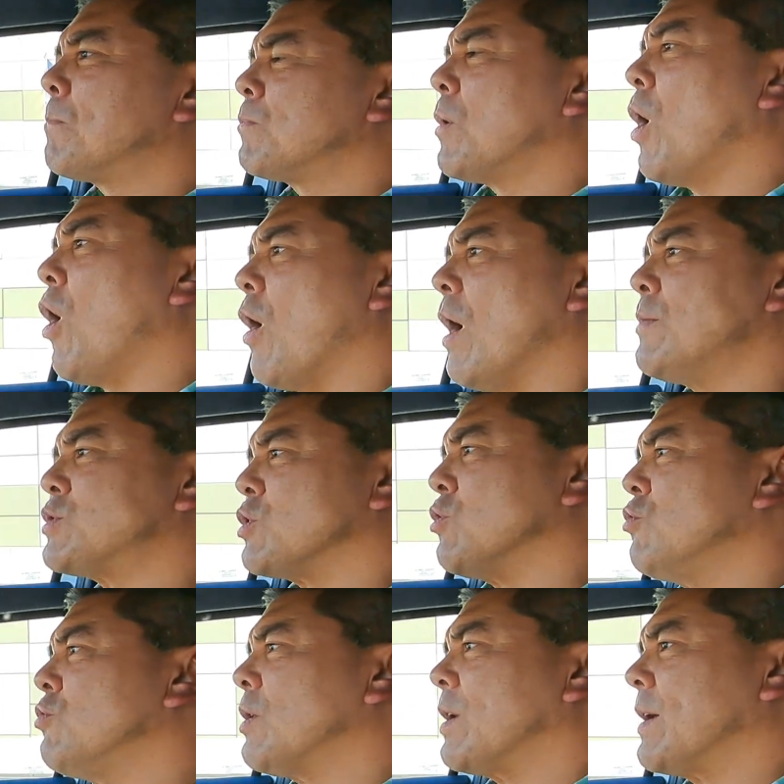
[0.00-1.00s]
Oh,
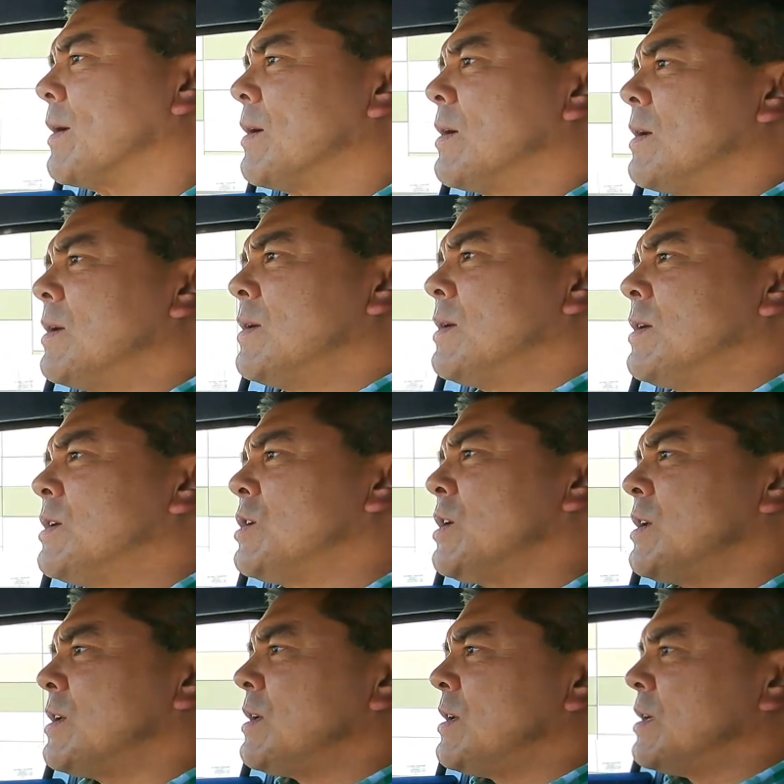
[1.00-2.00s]
absolutely.
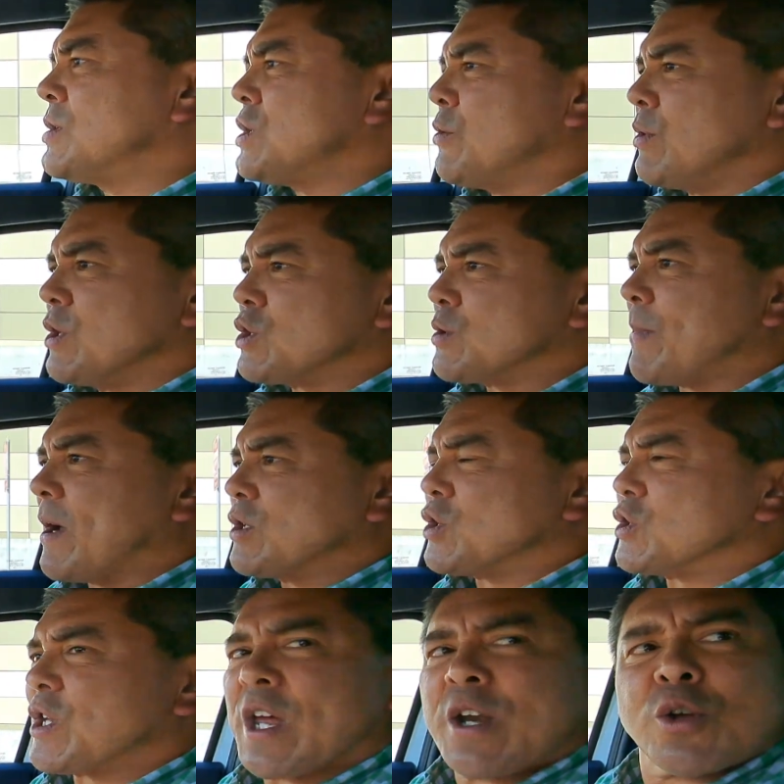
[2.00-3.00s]
Interior space
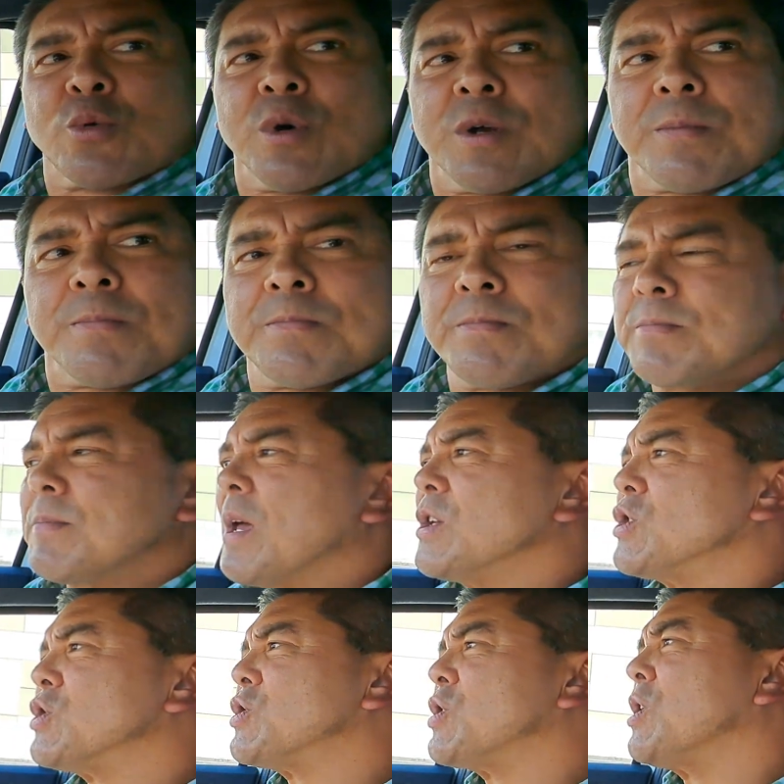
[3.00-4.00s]
is adequate,
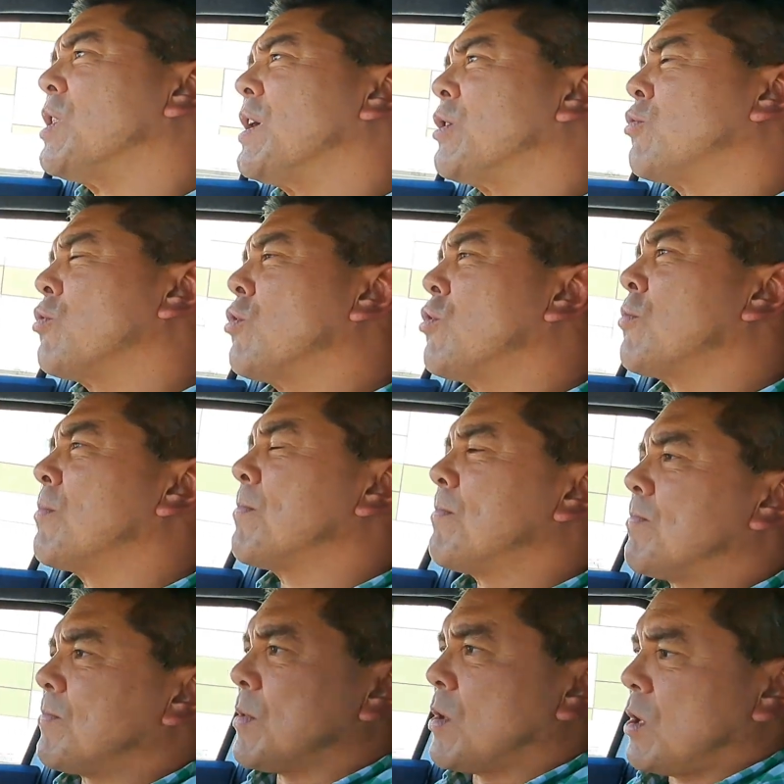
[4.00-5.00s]
as is the leg
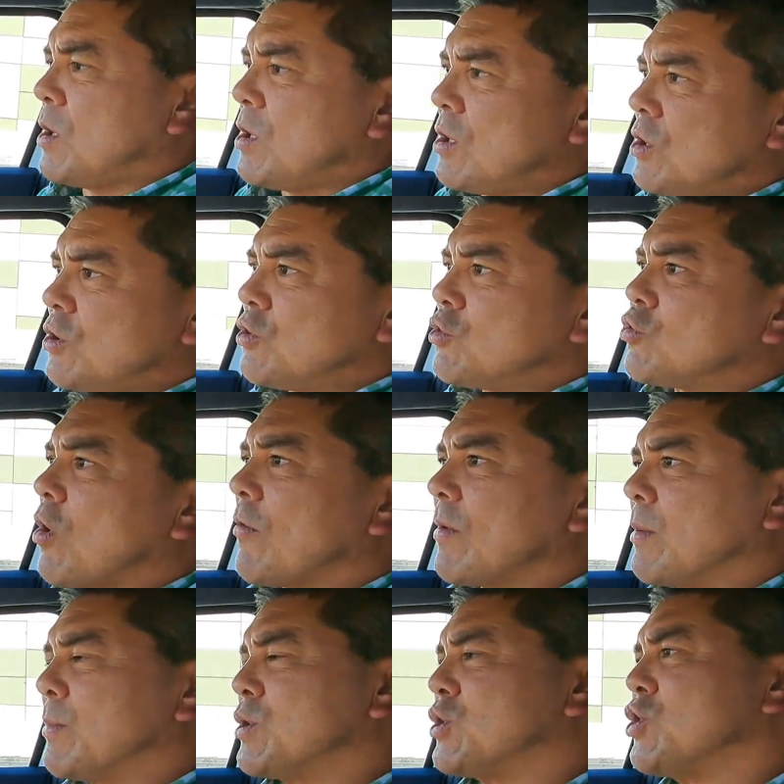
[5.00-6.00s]
room,
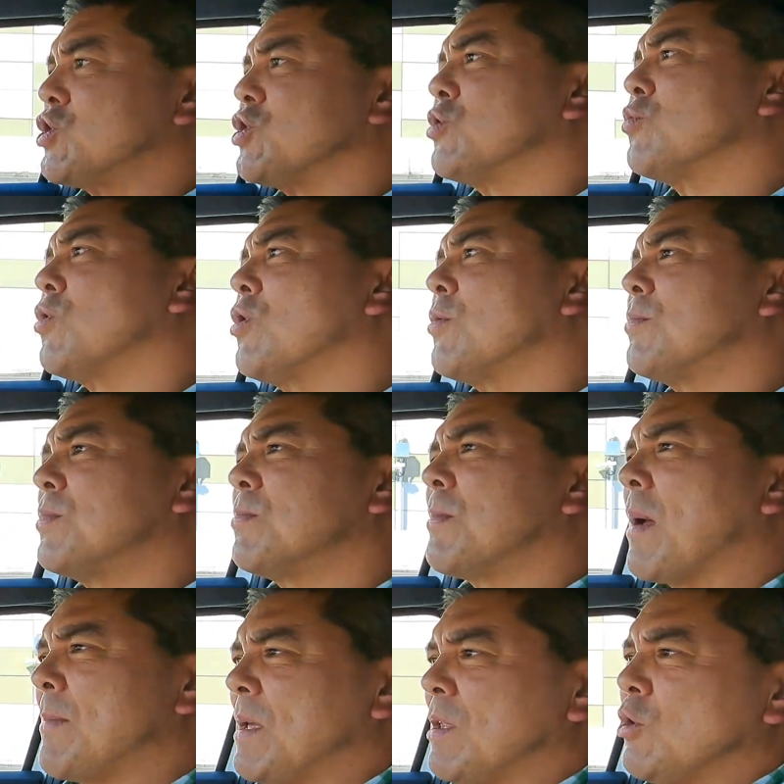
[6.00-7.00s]
driving position room,
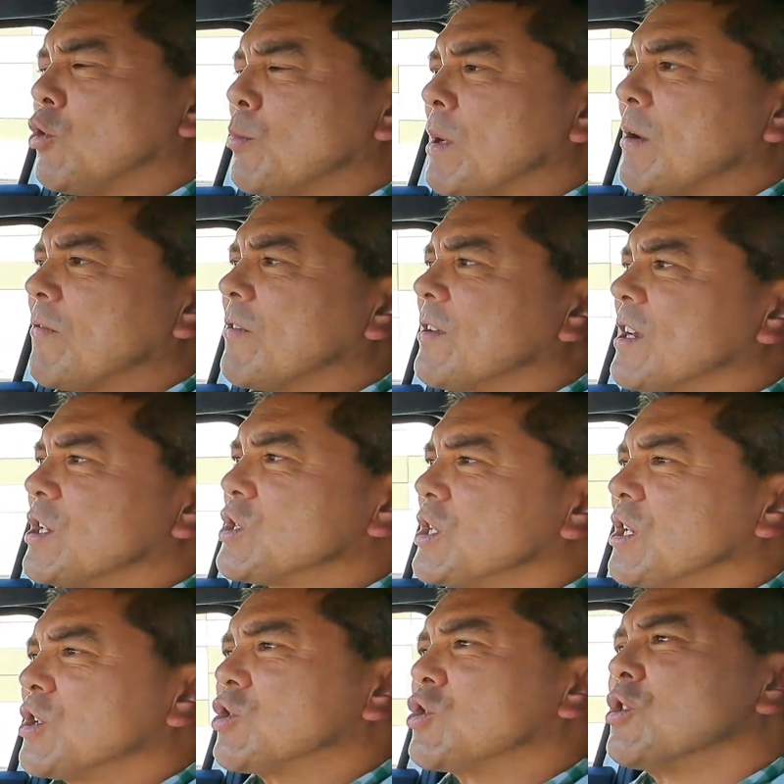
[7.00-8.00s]
maybe a little bit of
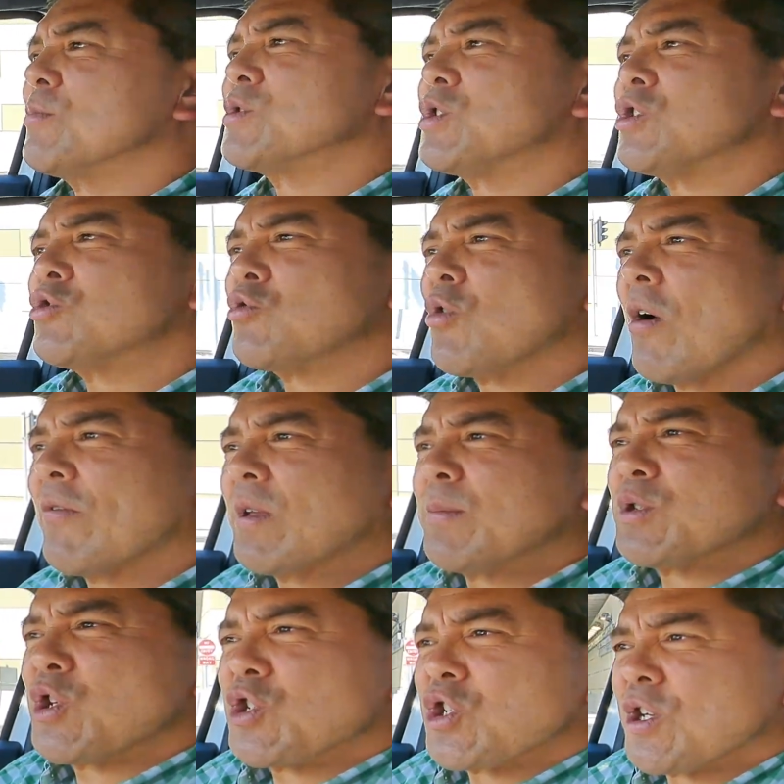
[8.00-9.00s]
finessing in terms of the driving
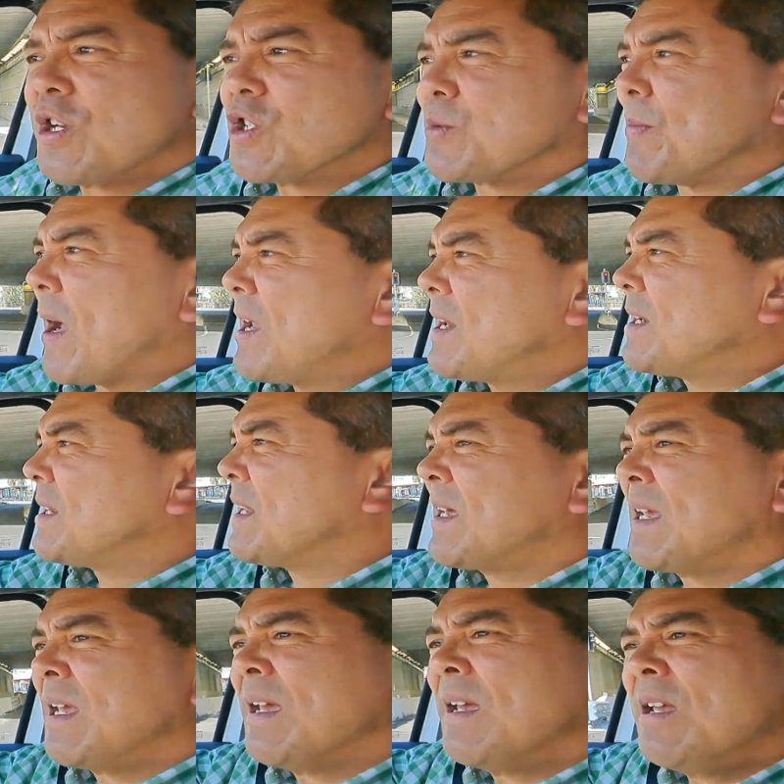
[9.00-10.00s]
position. It's
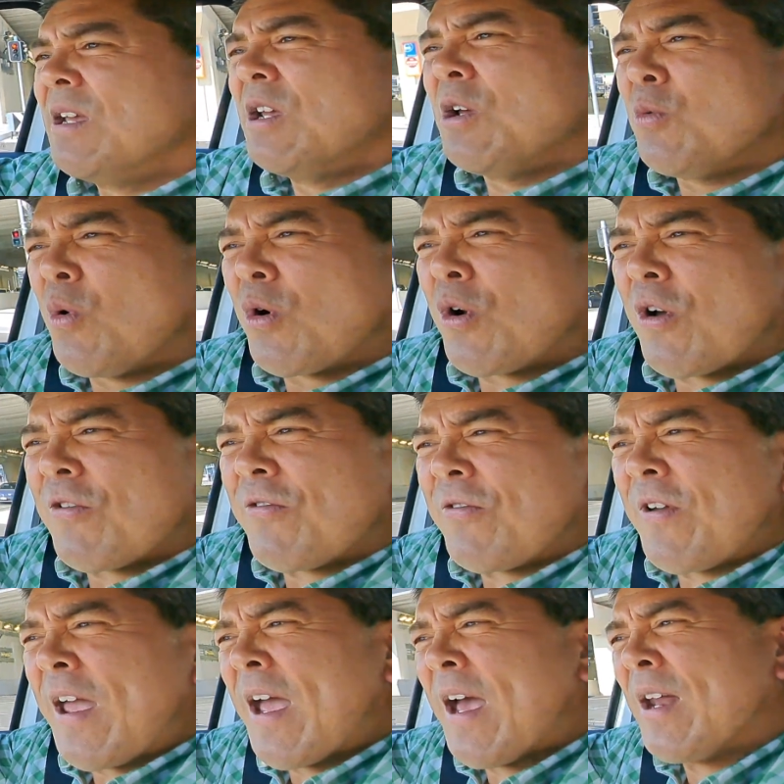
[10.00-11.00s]
mainly what I've
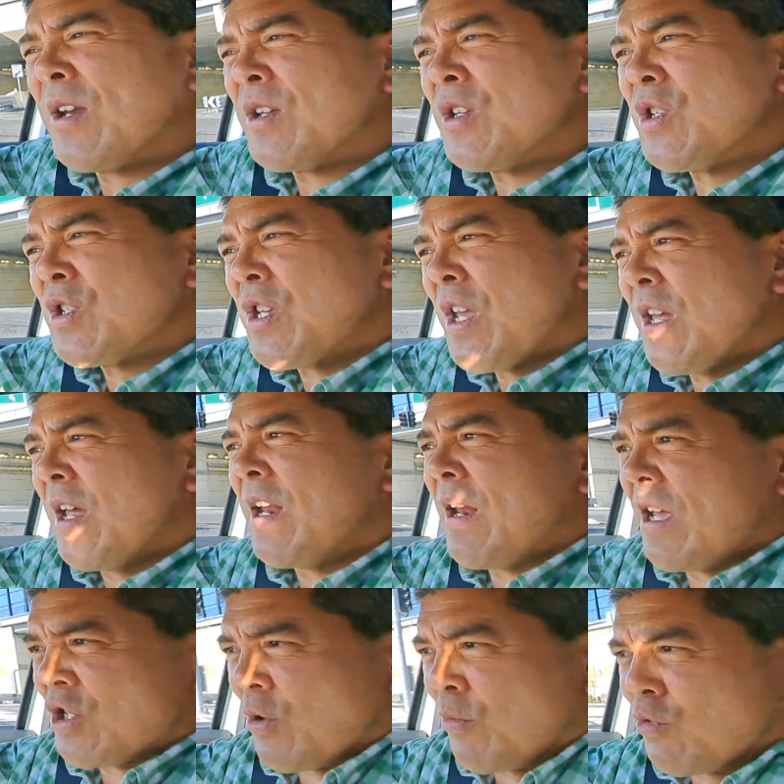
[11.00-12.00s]
found is that
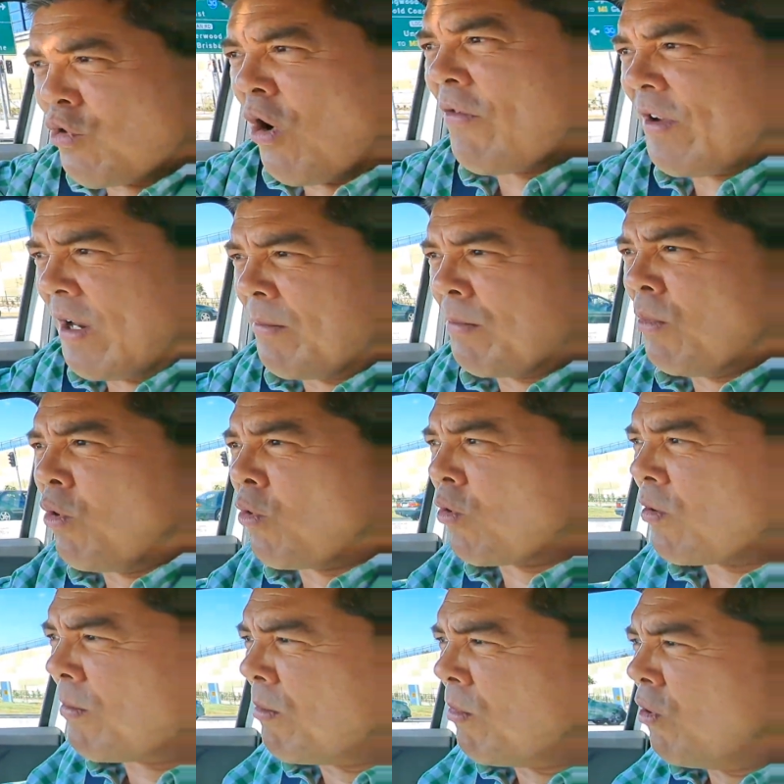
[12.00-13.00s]
as I'm driving it more
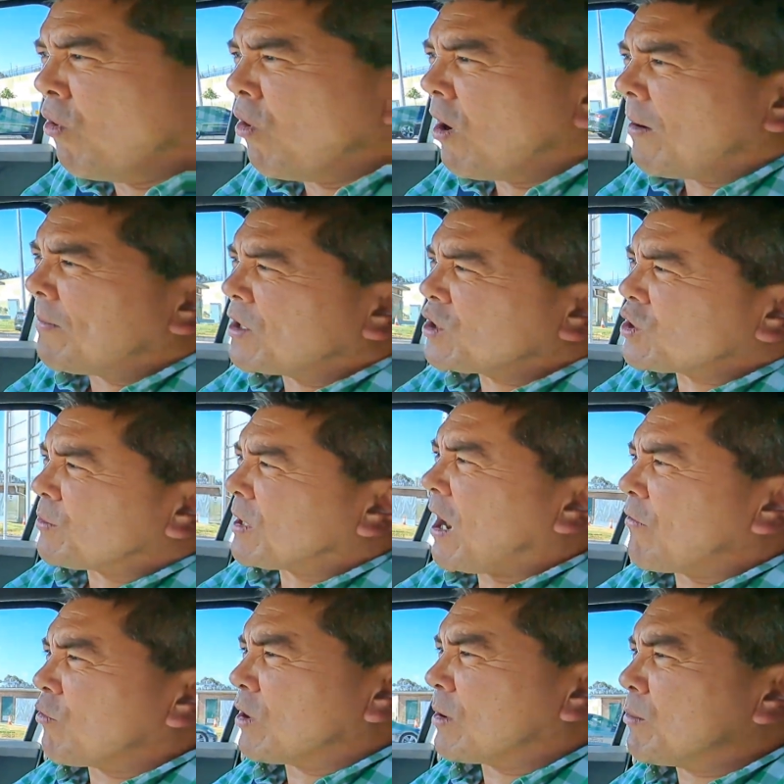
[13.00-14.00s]
and more, as I'm
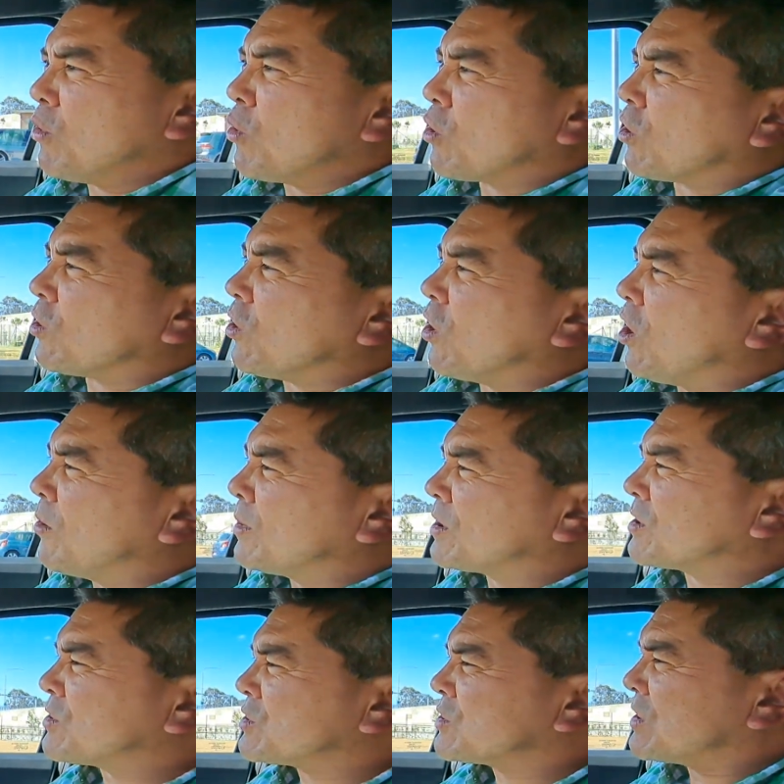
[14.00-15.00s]
covering more
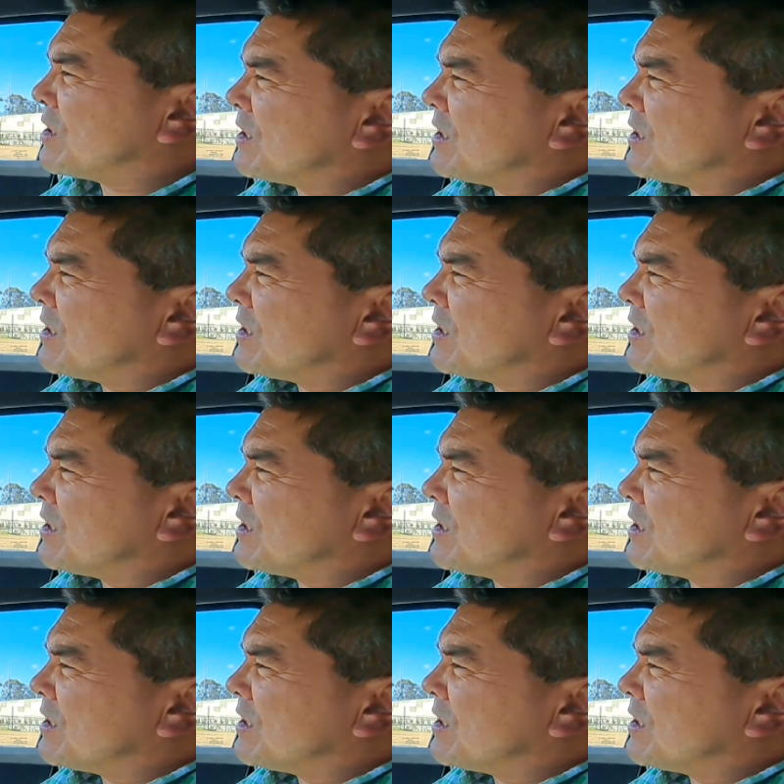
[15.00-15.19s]
kilometres,